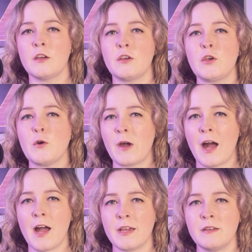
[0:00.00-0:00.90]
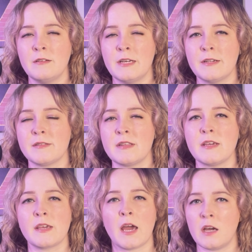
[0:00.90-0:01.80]
Yokai is
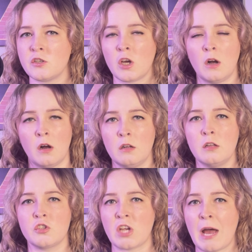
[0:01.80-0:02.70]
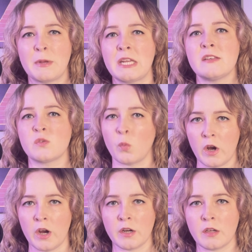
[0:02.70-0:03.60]
the catch-all Japanese
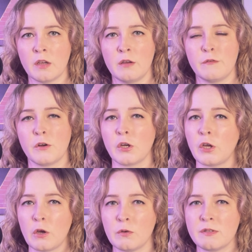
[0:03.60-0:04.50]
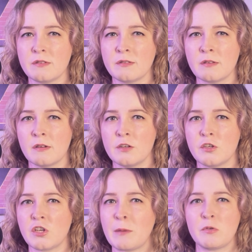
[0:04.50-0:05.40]
word for ghosts,
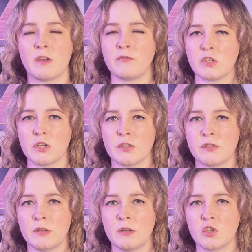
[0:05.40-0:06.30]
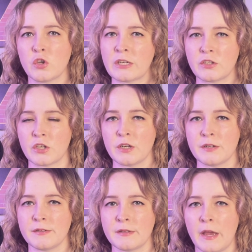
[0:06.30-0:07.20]
shapeshifters,
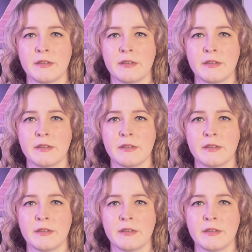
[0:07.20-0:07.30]
tricksters, and